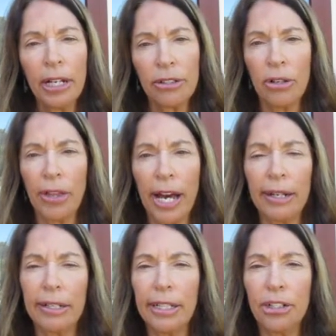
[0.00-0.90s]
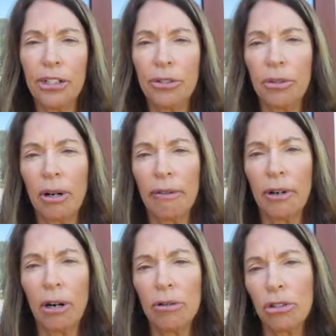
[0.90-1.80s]
So that issue of
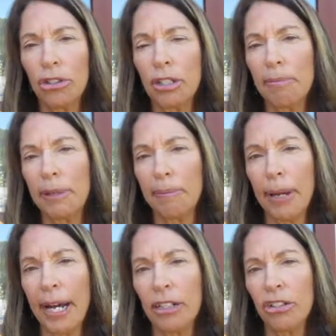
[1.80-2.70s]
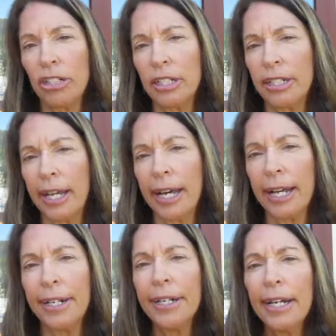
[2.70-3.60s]
ownership and
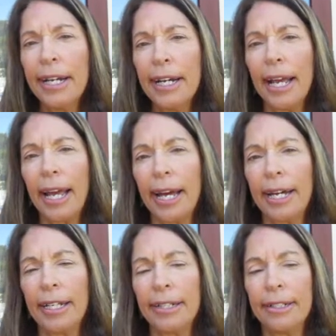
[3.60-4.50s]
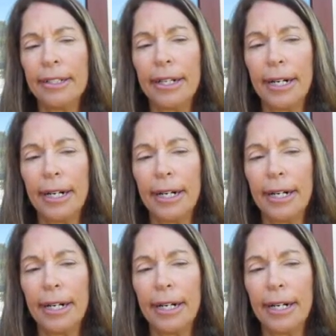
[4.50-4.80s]
passion and